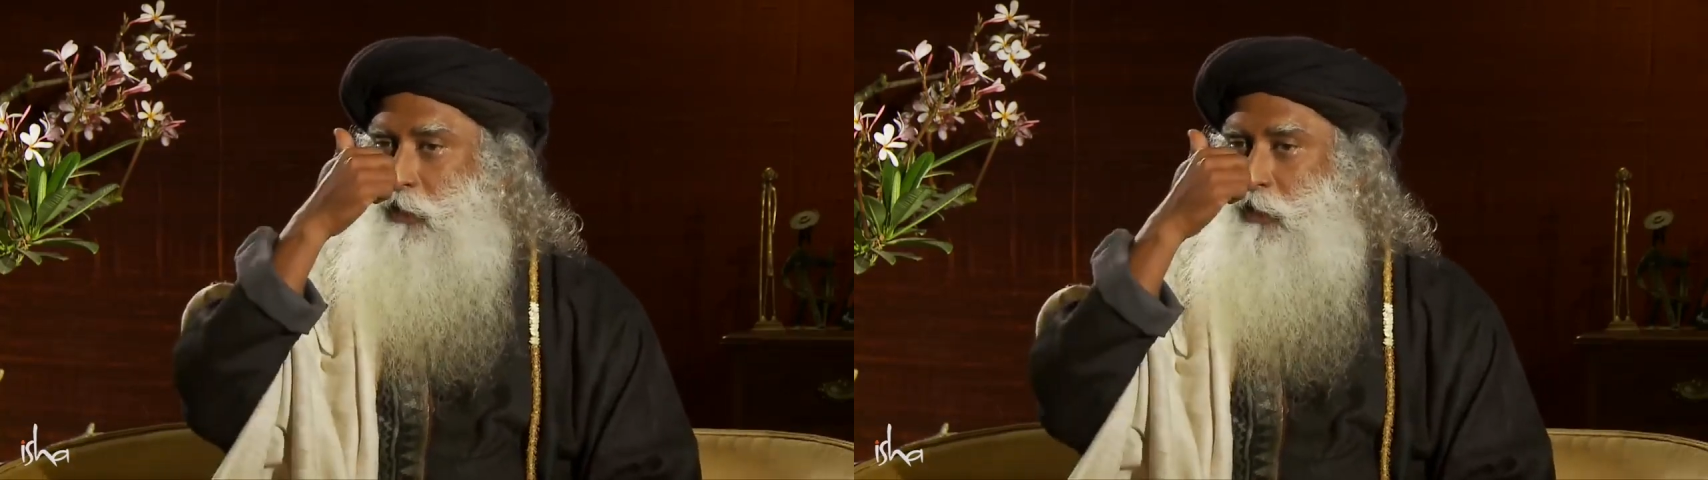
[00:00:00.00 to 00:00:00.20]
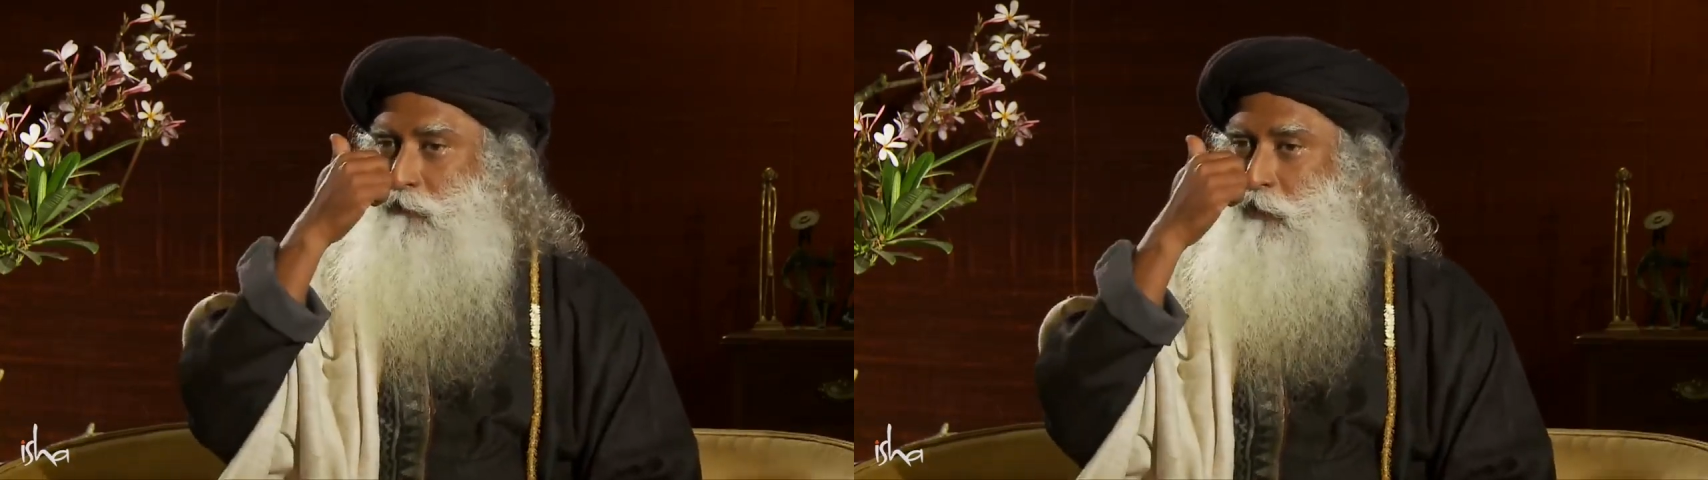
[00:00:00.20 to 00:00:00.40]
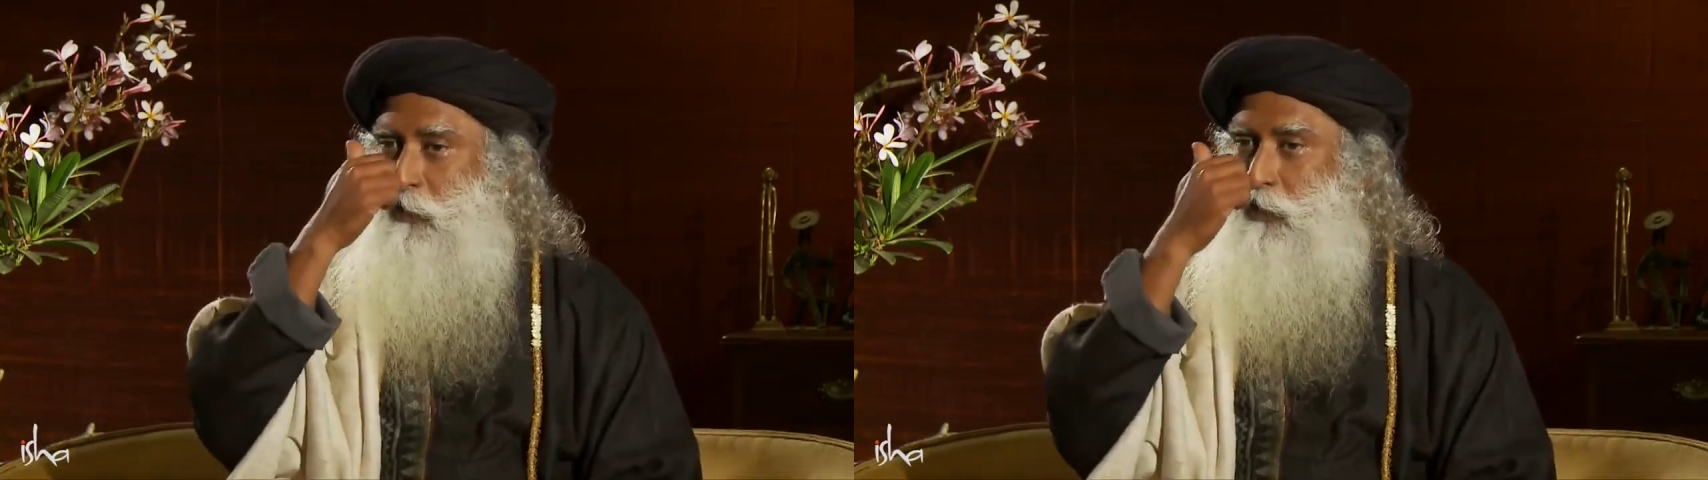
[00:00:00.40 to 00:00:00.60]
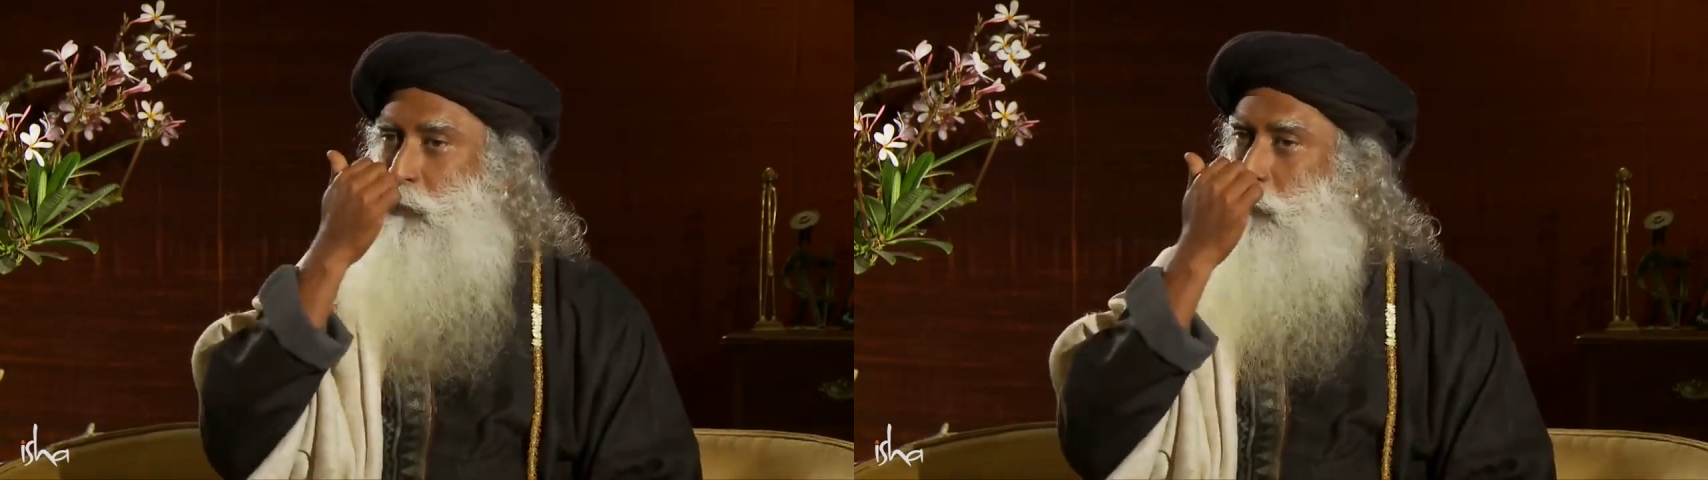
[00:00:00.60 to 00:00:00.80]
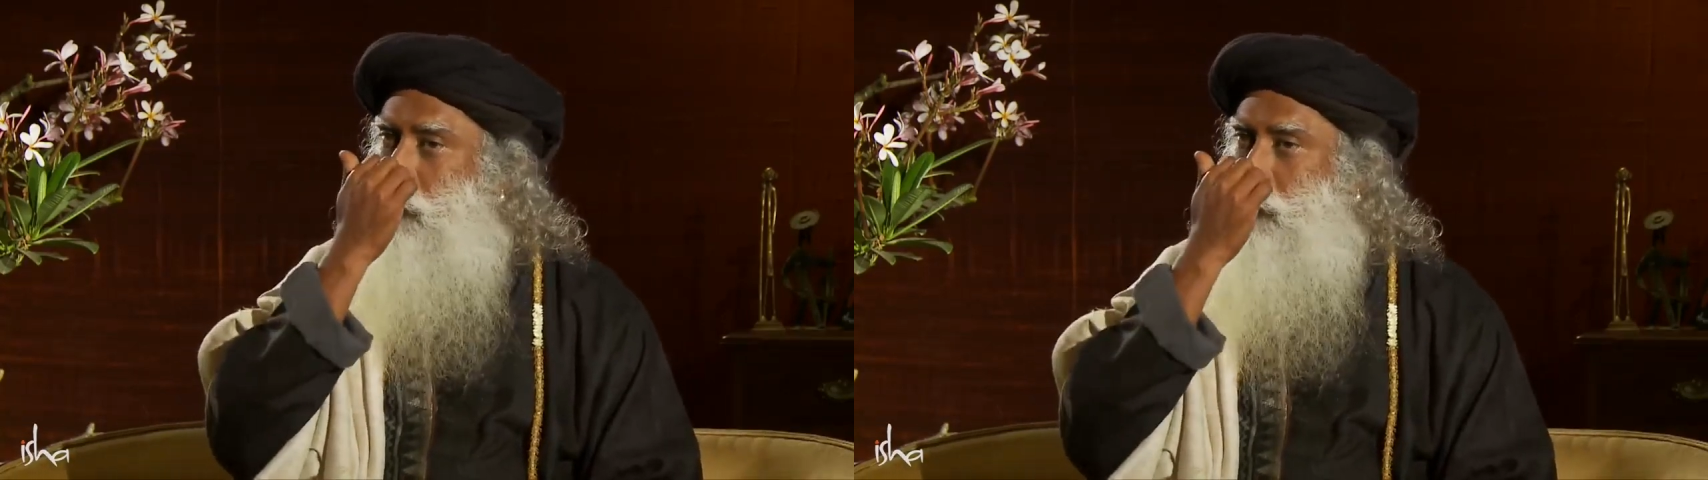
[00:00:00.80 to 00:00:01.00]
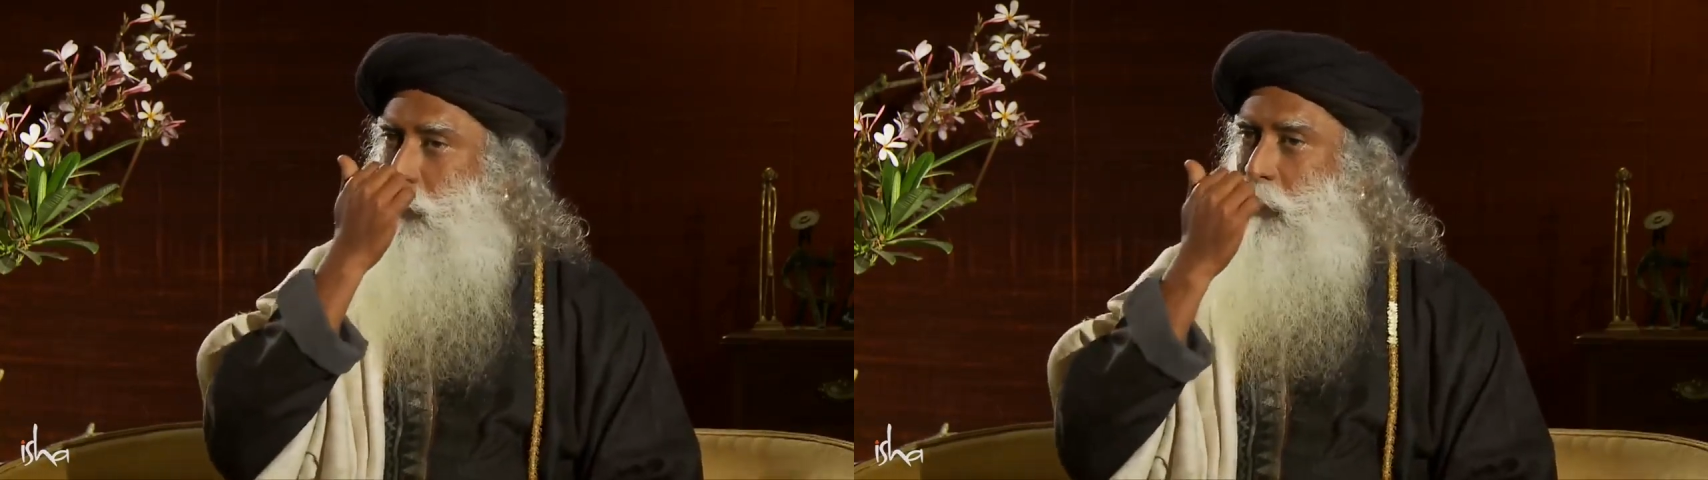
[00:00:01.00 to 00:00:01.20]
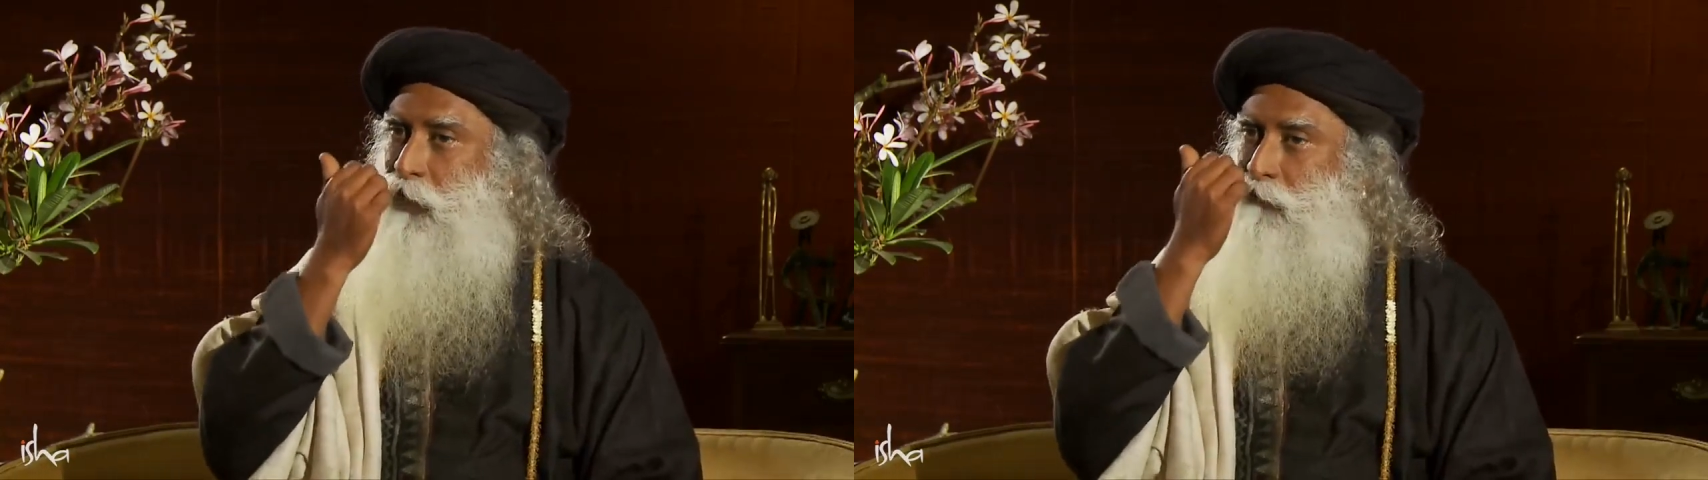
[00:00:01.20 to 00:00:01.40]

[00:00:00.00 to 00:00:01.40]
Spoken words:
they'll feel the nose.